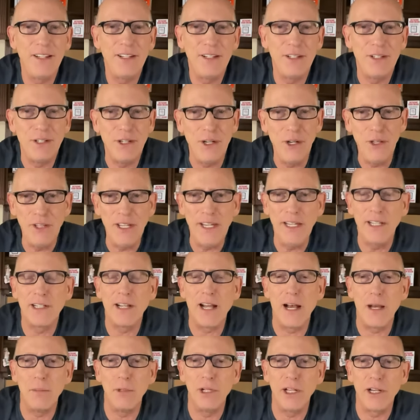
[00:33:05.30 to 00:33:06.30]
do you think
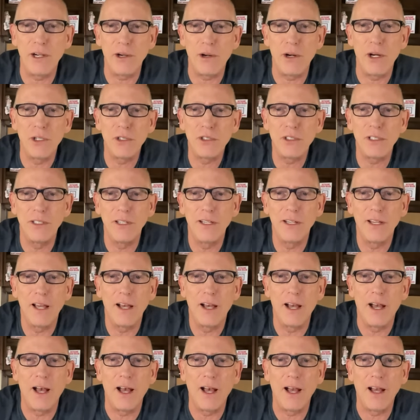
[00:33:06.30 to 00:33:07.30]
Kamala Harris
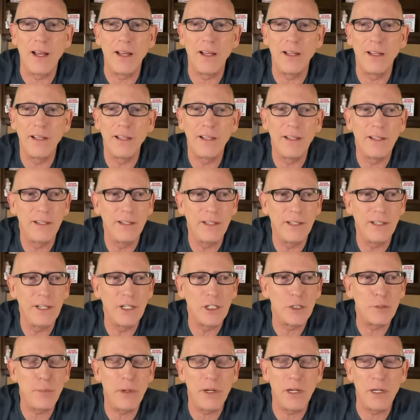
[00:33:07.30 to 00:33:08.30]

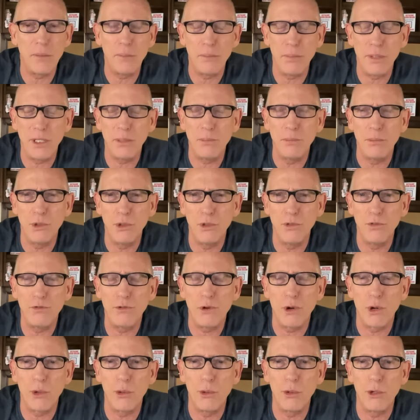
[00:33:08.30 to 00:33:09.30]
has been a big move
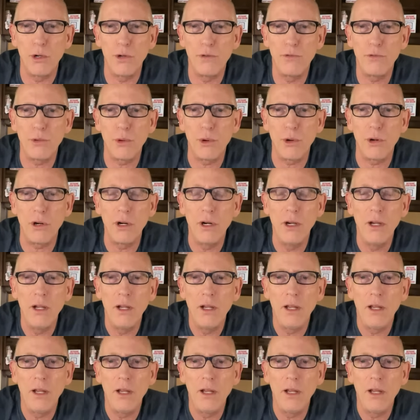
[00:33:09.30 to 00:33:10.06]
forward for